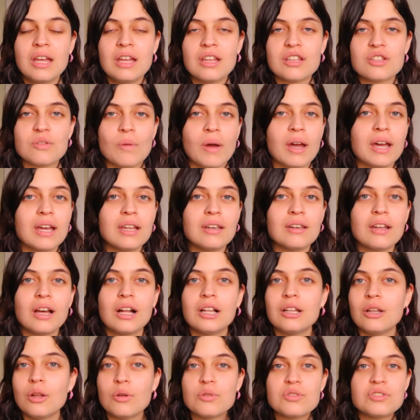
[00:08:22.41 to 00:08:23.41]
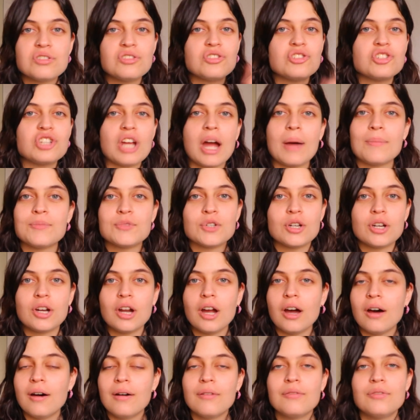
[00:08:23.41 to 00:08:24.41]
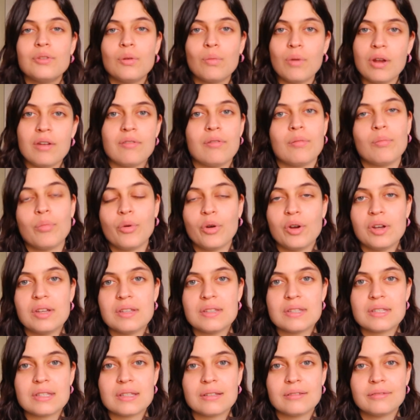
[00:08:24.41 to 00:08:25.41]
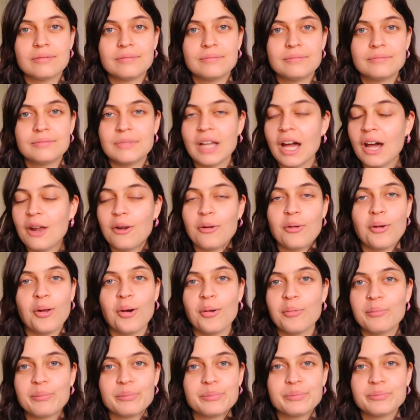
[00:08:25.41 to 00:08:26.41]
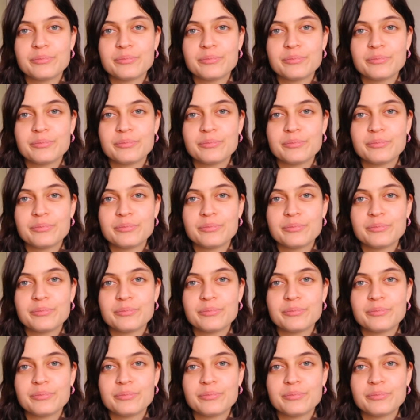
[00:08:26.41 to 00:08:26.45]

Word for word: so I can close this chapter of The Raven Boys? I don't know.